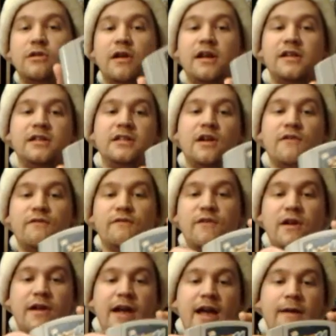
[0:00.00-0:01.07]
great, so
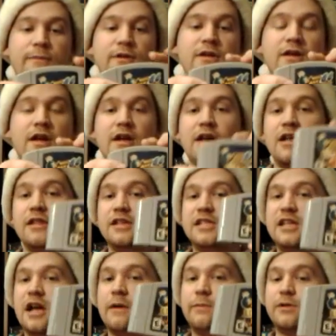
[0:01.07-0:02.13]
very happy.
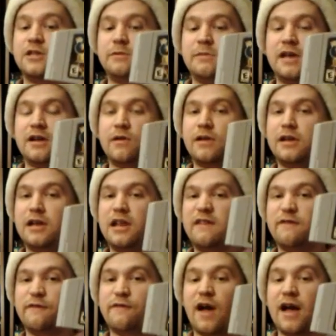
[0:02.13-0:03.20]
This now puts me at only needing
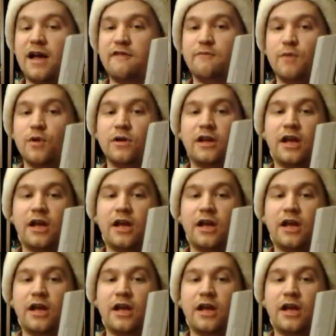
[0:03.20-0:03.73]
five more